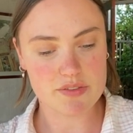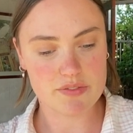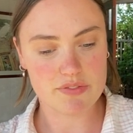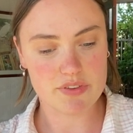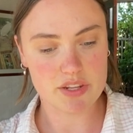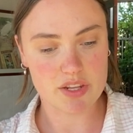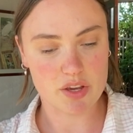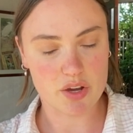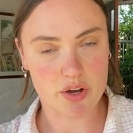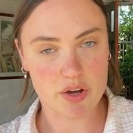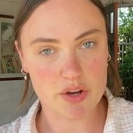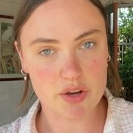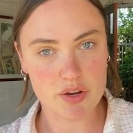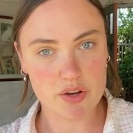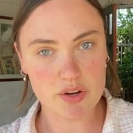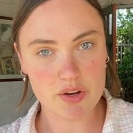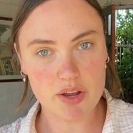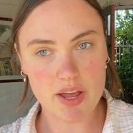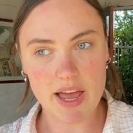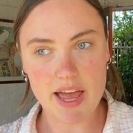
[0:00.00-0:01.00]
video
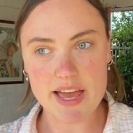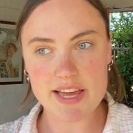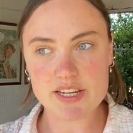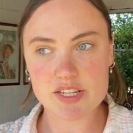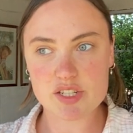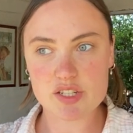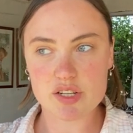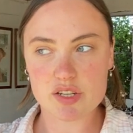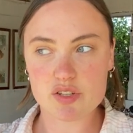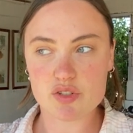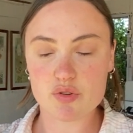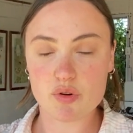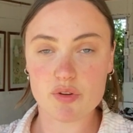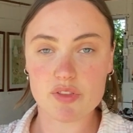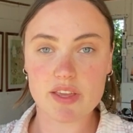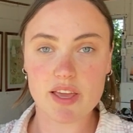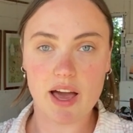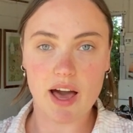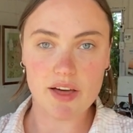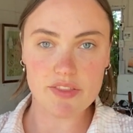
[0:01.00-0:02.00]
and draw
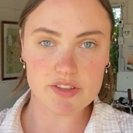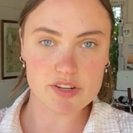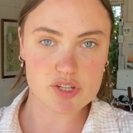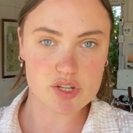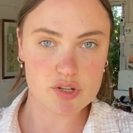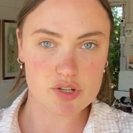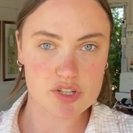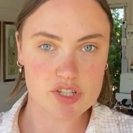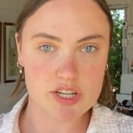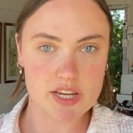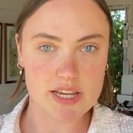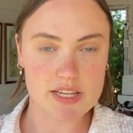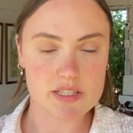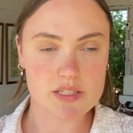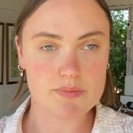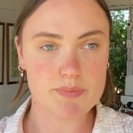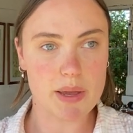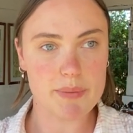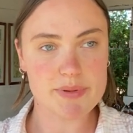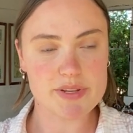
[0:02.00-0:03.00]
the other 2
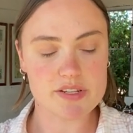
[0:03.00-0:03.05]
sheets, maybe